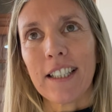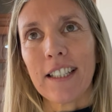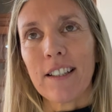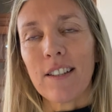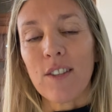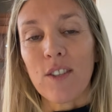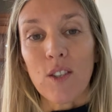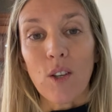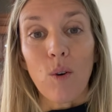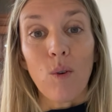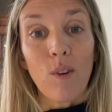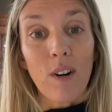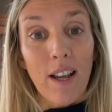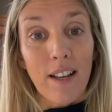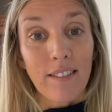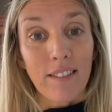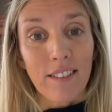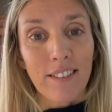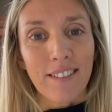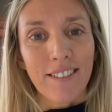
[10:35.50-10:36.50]
so
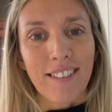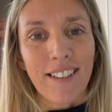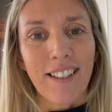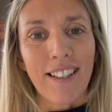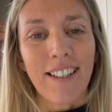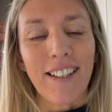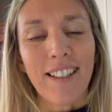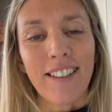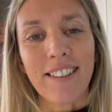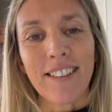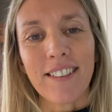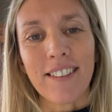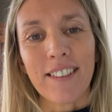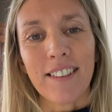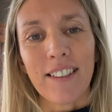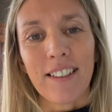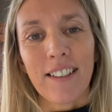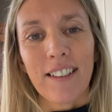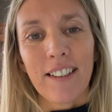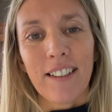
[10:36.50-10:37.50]
glad that
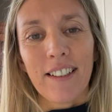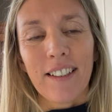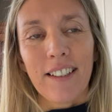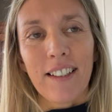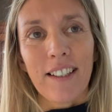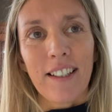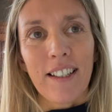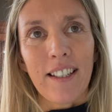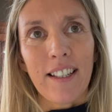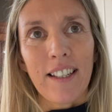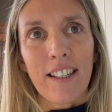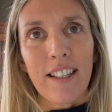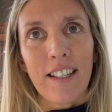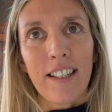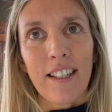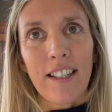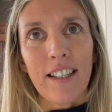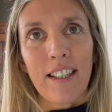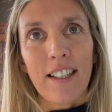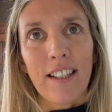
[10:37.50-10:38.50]

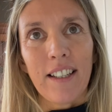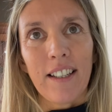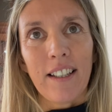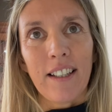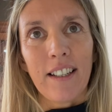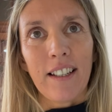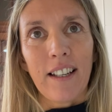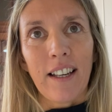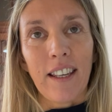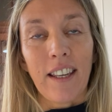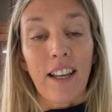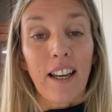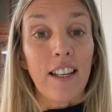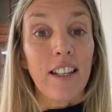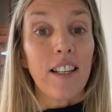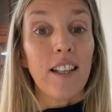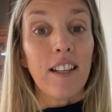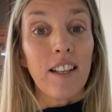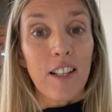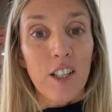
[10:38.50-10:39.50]
I
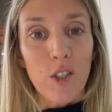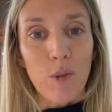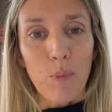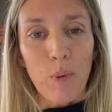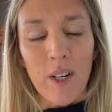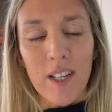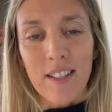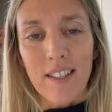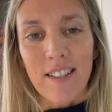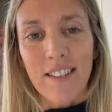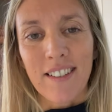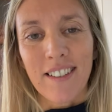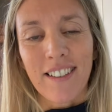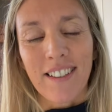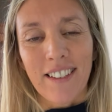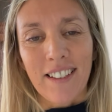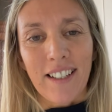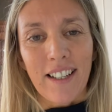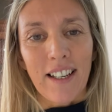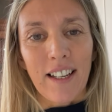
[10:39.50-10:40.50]
can express
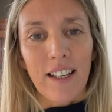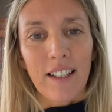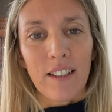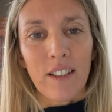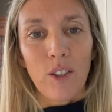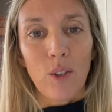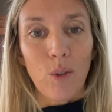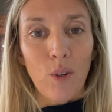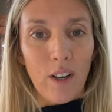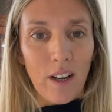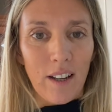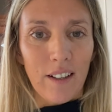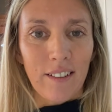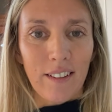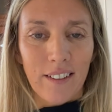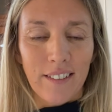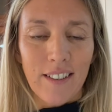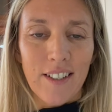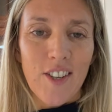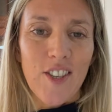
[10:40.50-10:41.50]
and you can
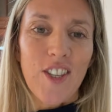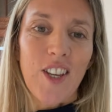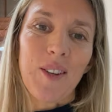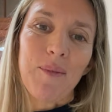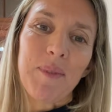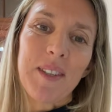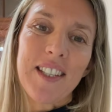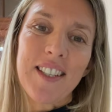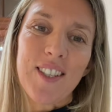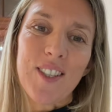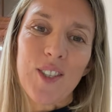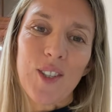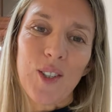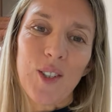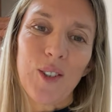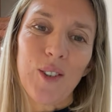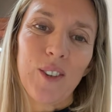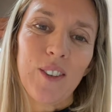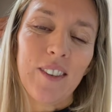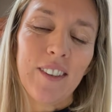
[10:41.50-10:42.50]
understand me.
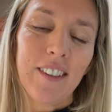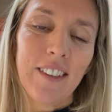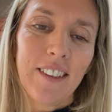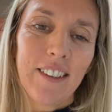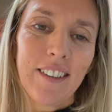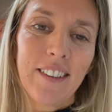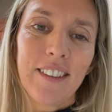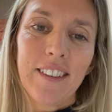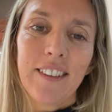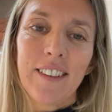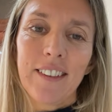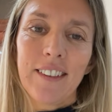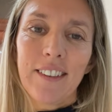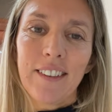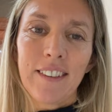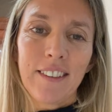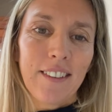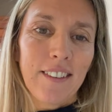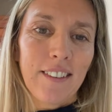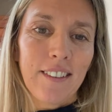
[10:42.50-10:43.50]
So
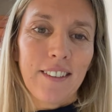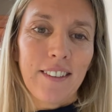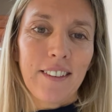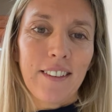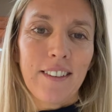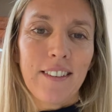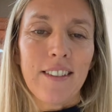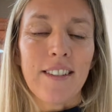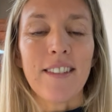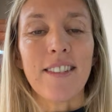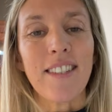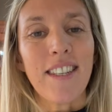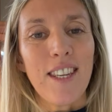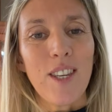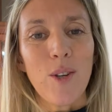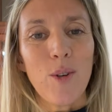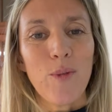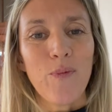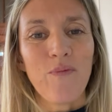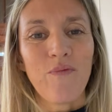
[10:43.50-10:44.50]

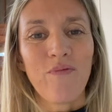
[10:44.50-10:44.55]
see you.